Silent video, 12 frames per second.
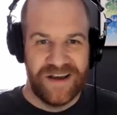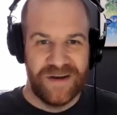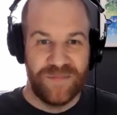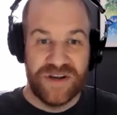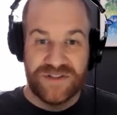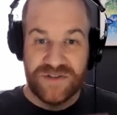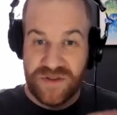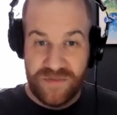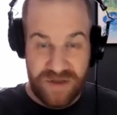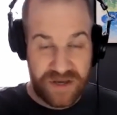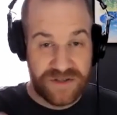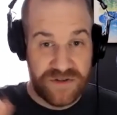But it's only
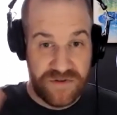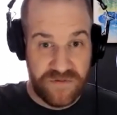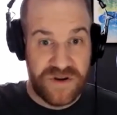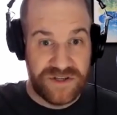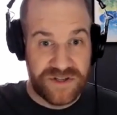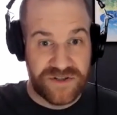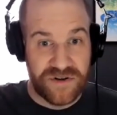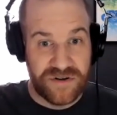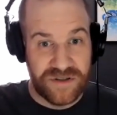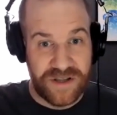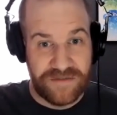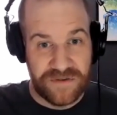because you've reached a
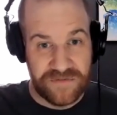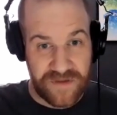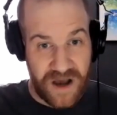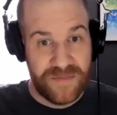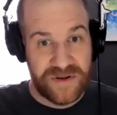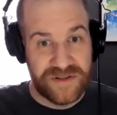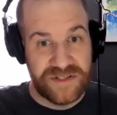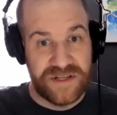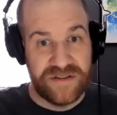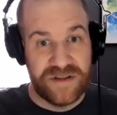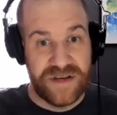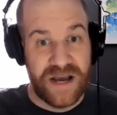certain level of
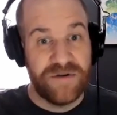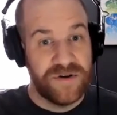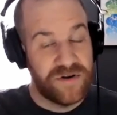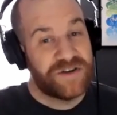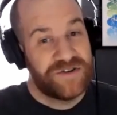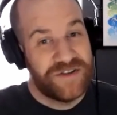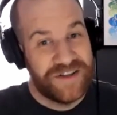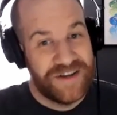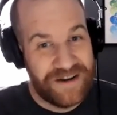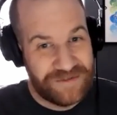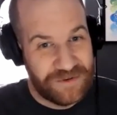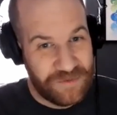competency that now you're actually going to
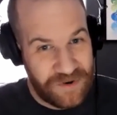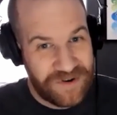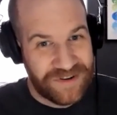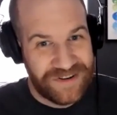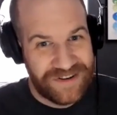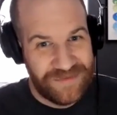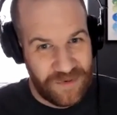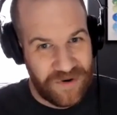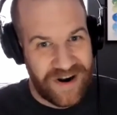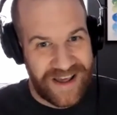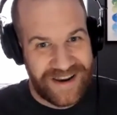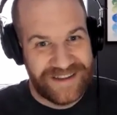have to work
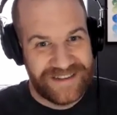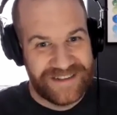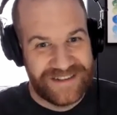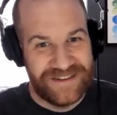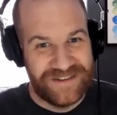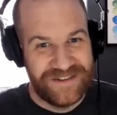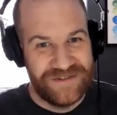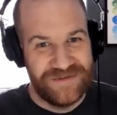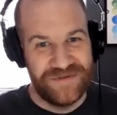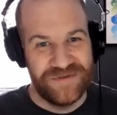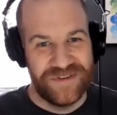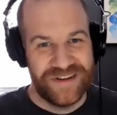more at it
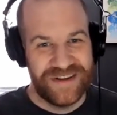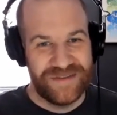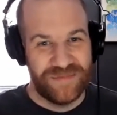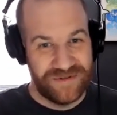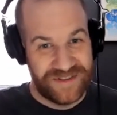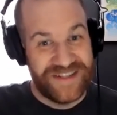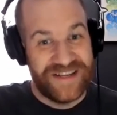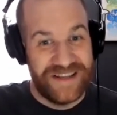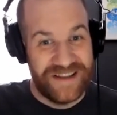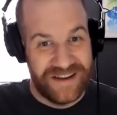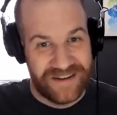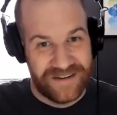to
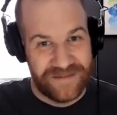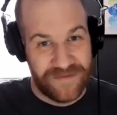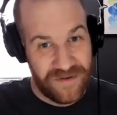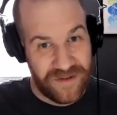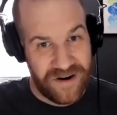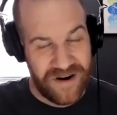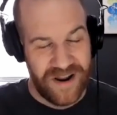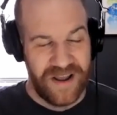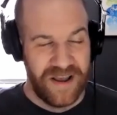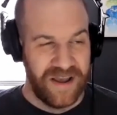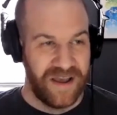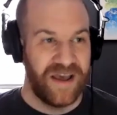proceed further.
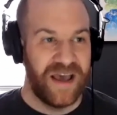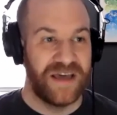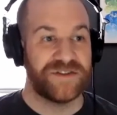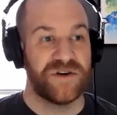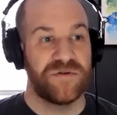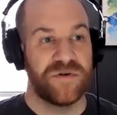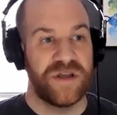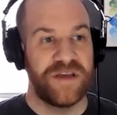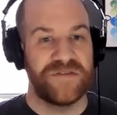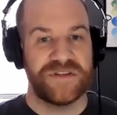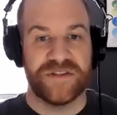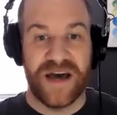And so
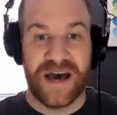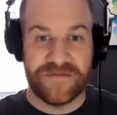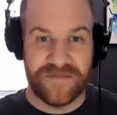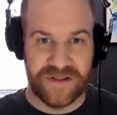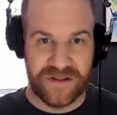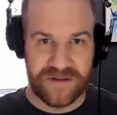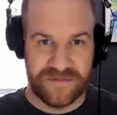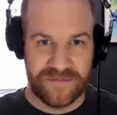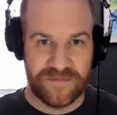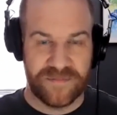if it's that feeling,